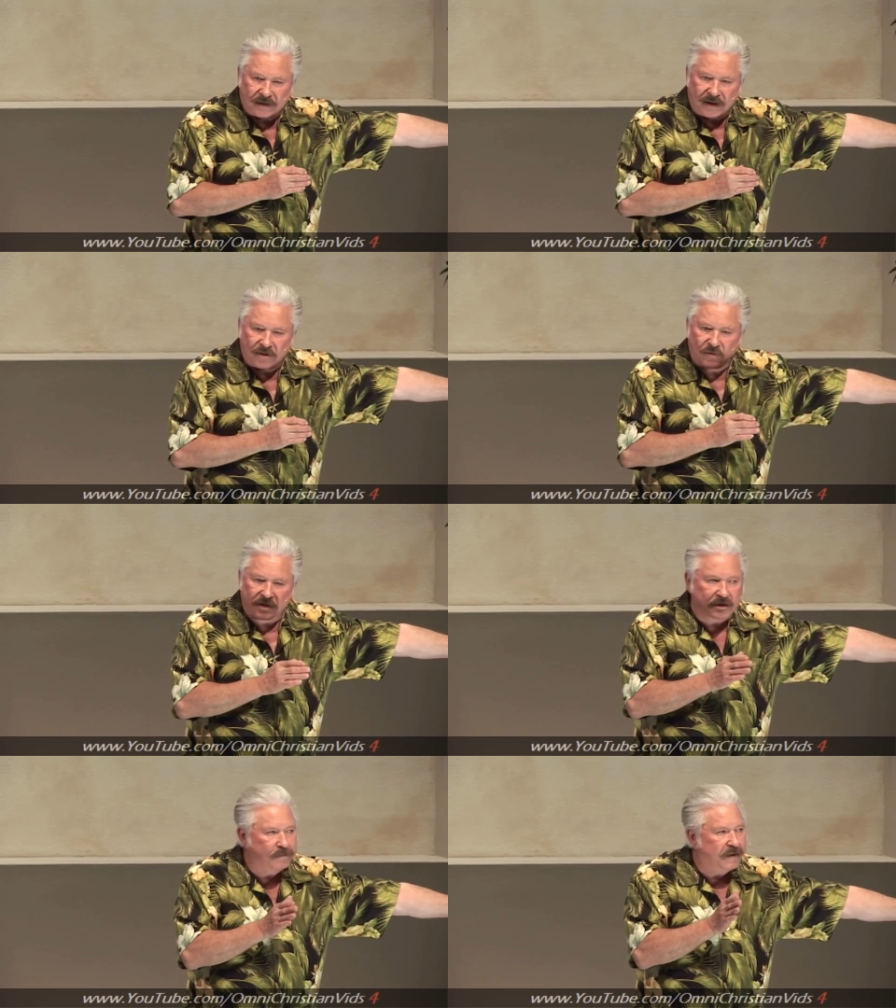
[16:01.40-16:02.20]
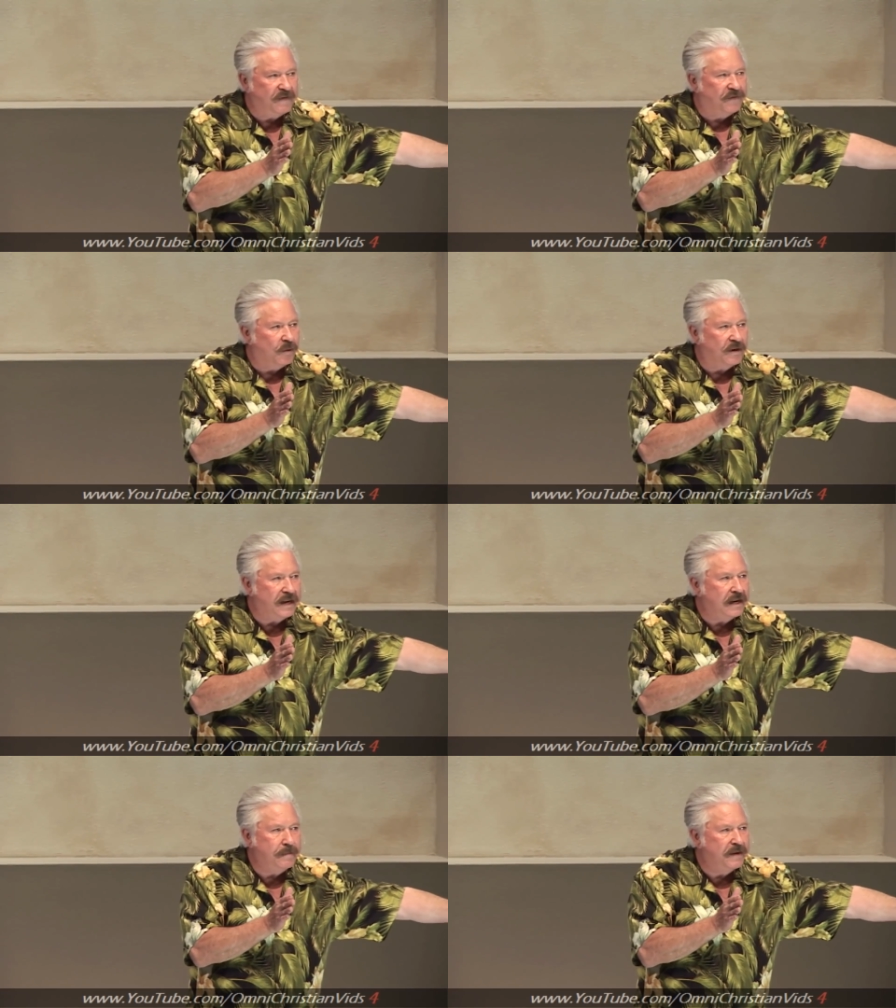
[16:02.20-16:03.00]
In other words, before
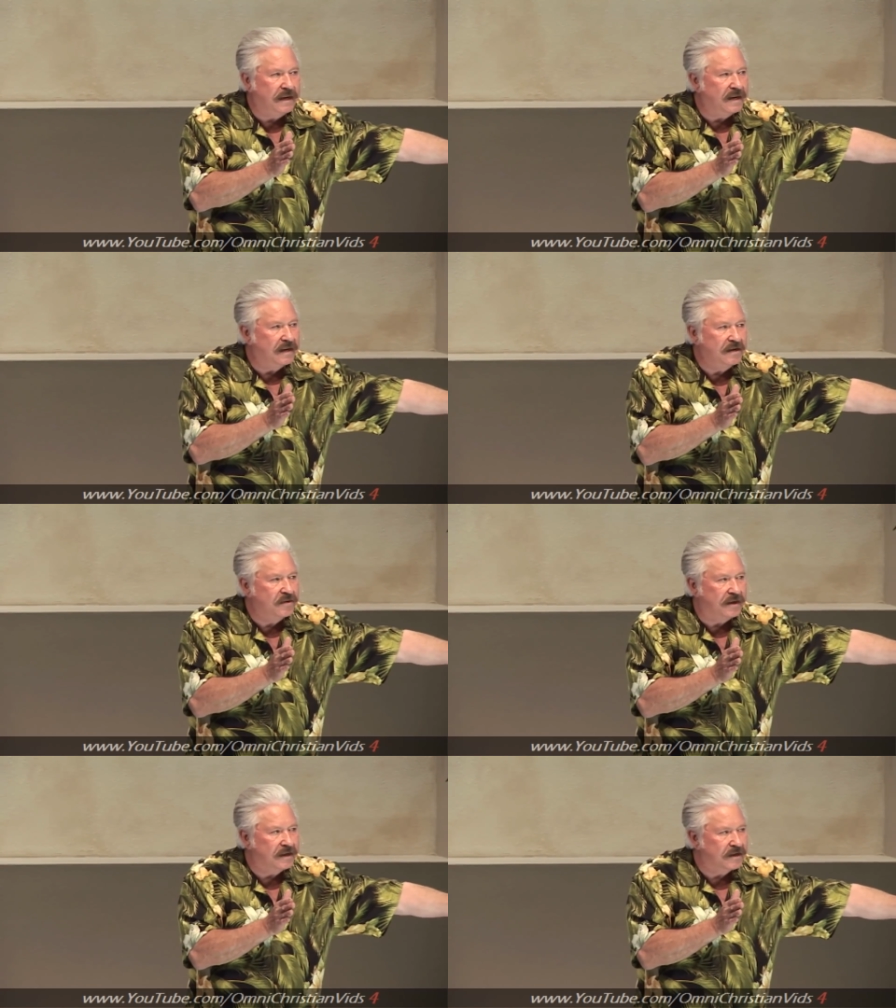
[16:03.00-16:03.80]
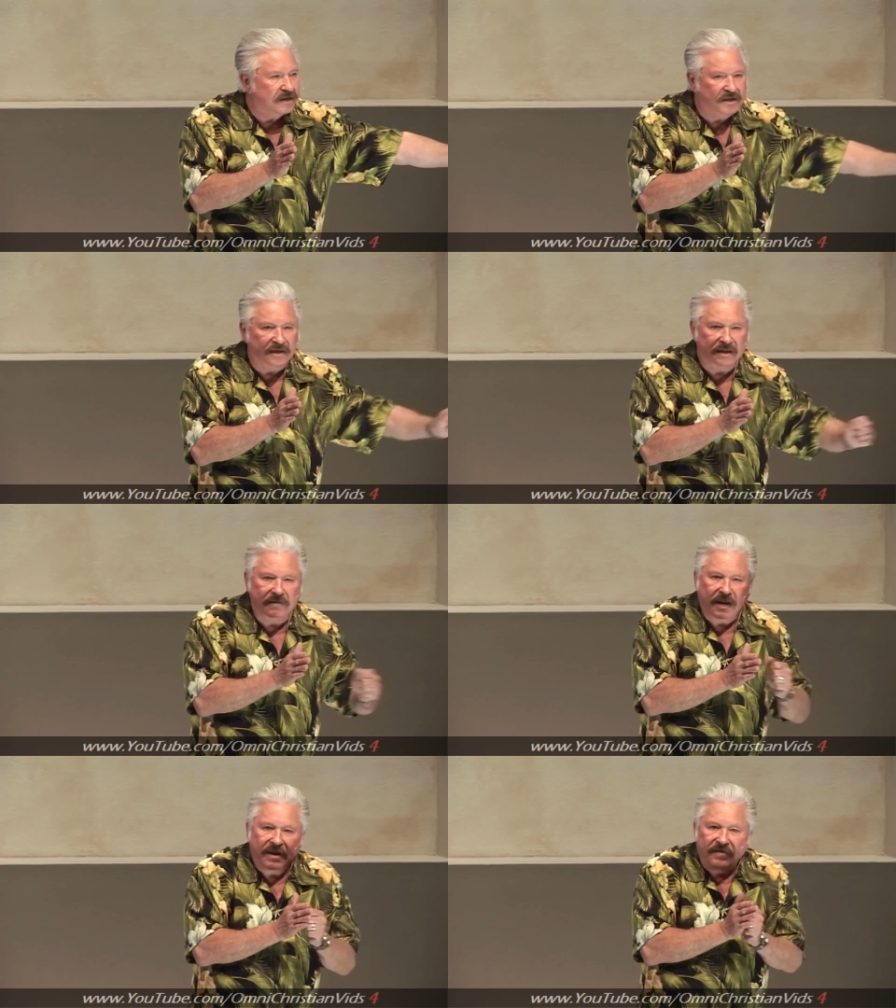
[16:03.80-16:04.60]
any beginning you can
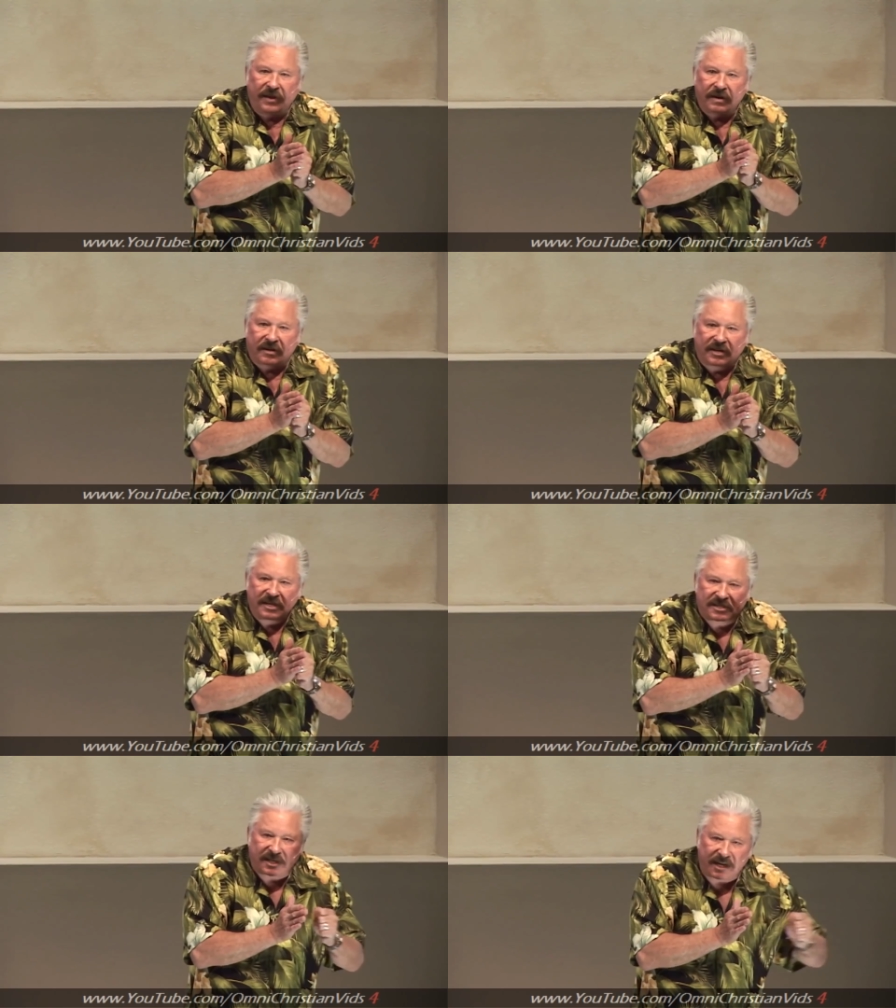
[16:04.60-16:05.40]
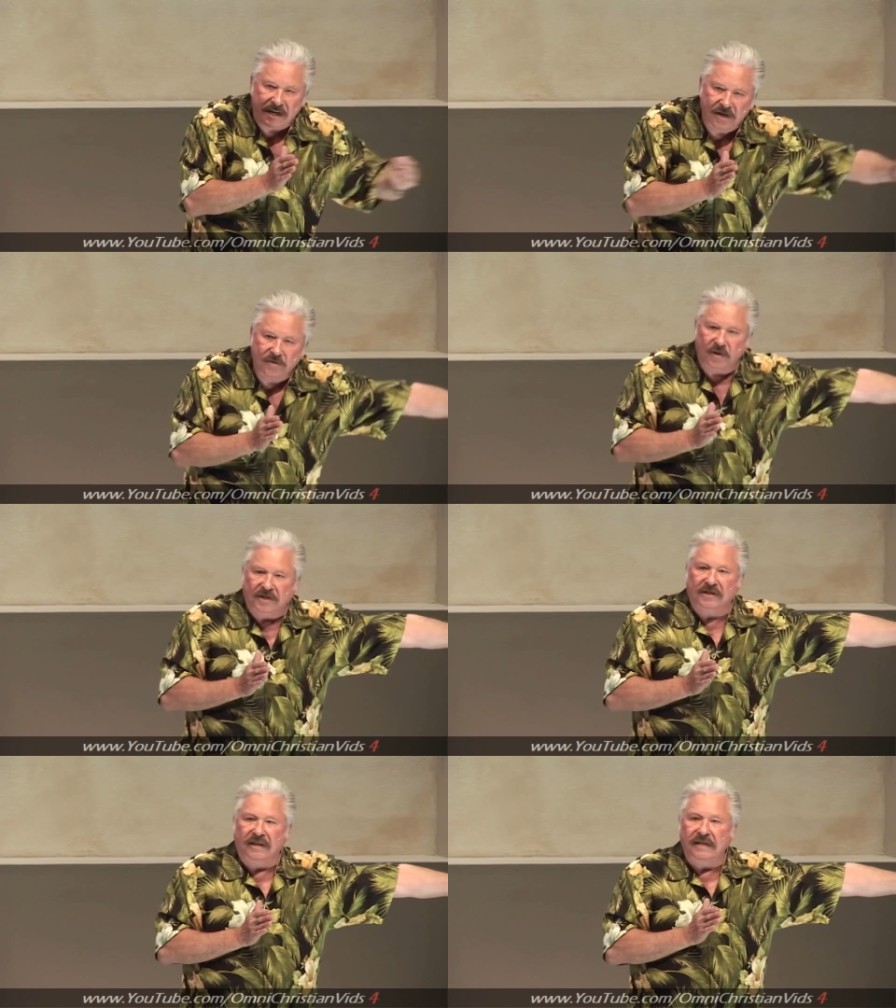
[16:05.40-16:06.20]
conceive, there
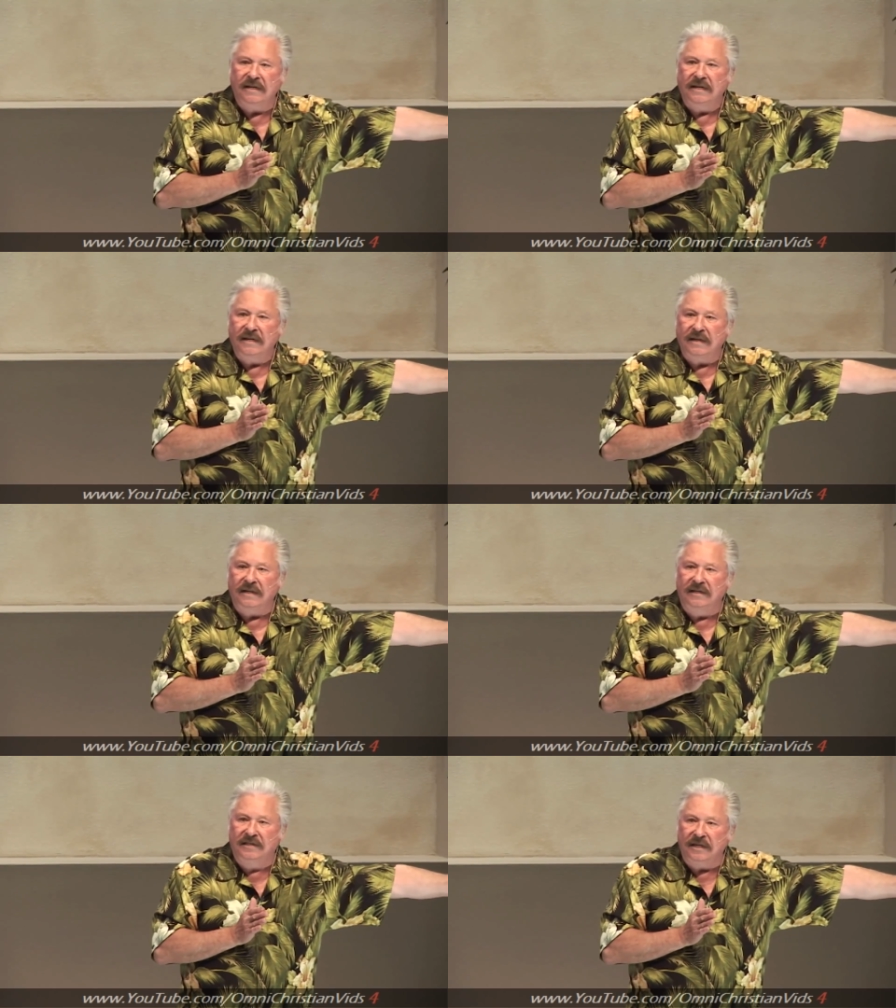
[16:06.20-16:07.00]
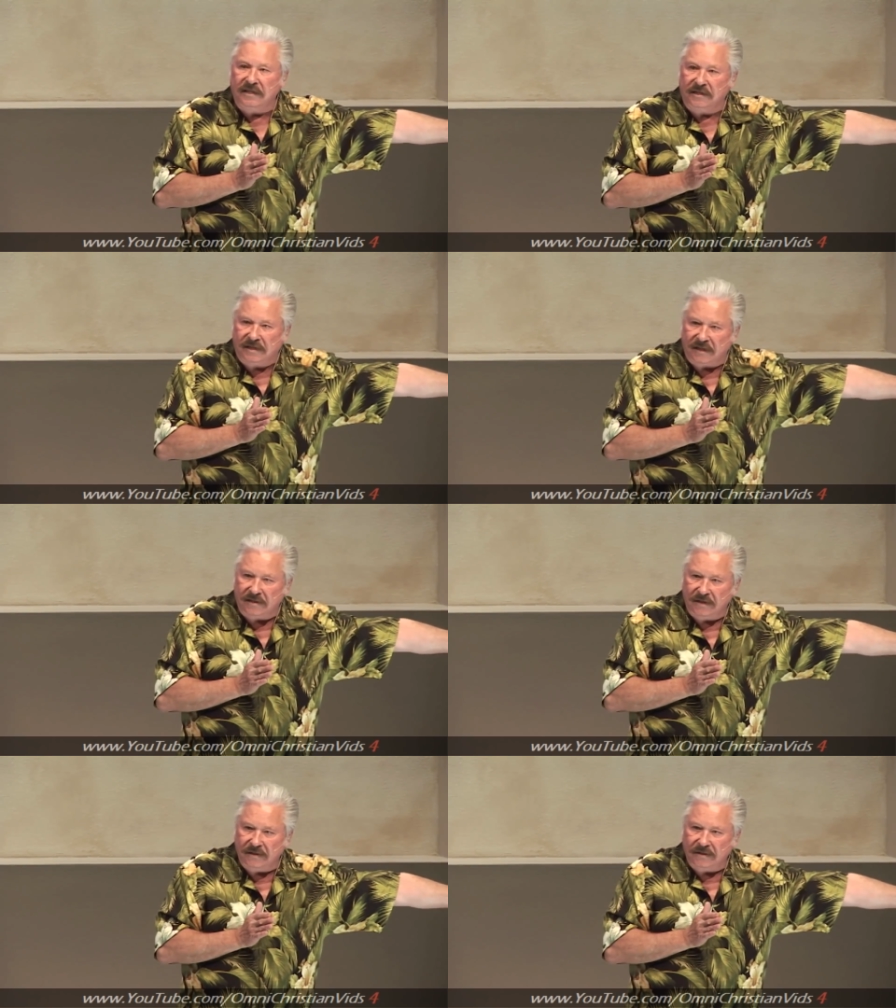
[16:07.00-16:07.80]
continuously existed